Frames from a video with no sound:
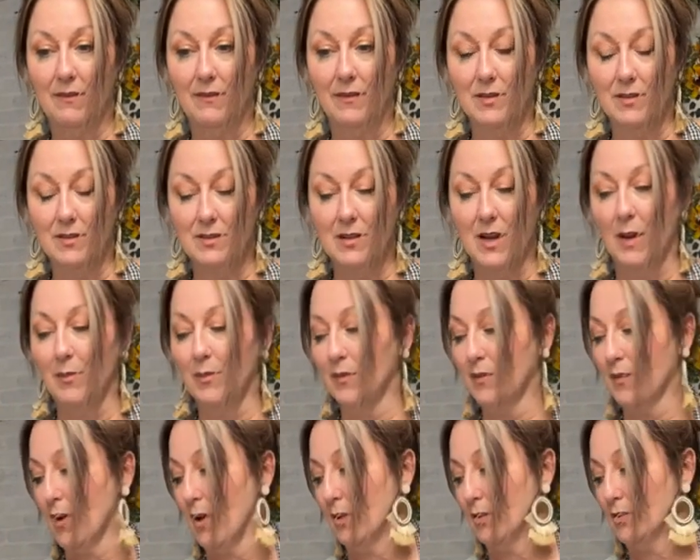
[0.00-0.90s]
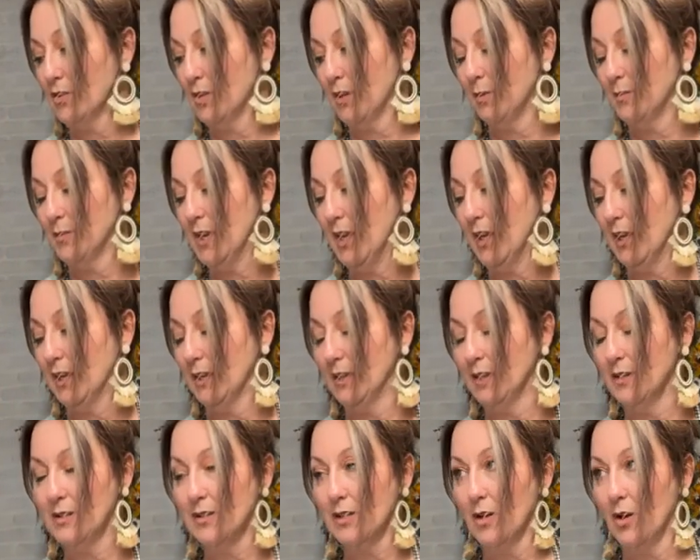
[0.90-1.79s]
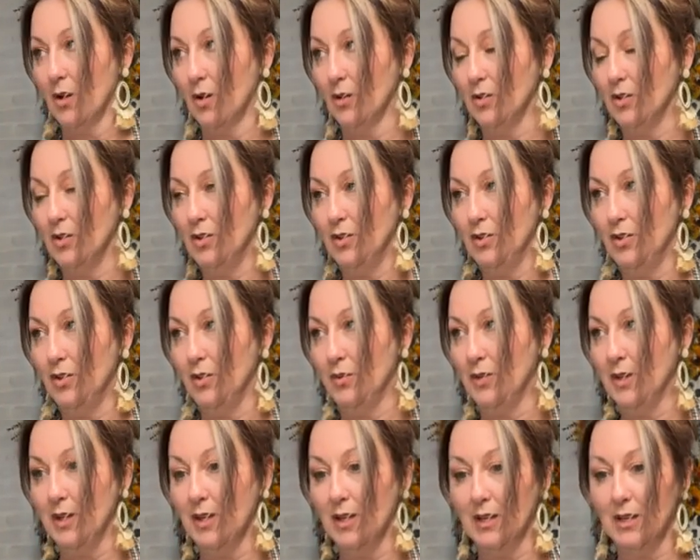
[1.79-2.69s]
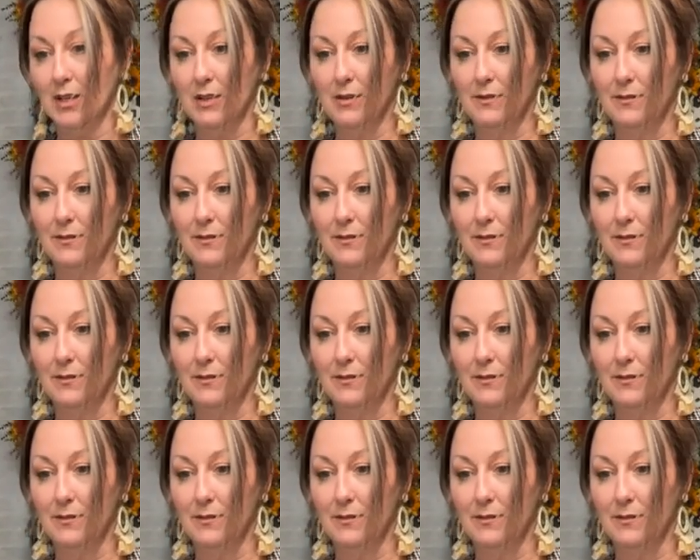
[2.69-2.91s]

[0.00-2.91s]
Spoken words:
this type of collagen I'm taking. It's called Unique.